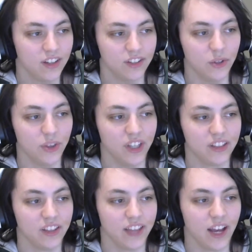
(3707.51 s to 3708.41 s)
Do you
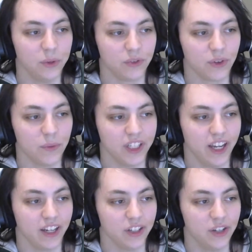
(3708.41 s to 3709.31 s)
think that was from the
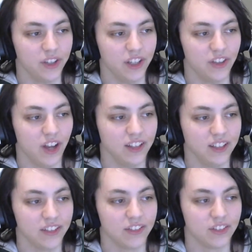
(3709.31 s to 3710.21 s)
get-go? They thought,
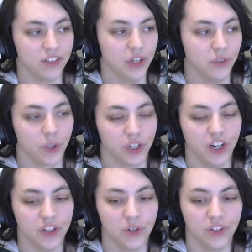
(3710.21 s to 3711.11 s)
we're going
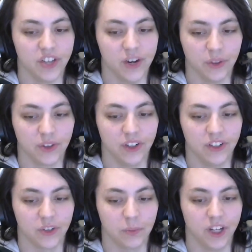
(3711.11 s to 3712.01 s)
to do a set with
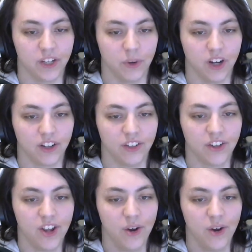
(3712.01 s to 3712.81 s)
36 Planeswalkers?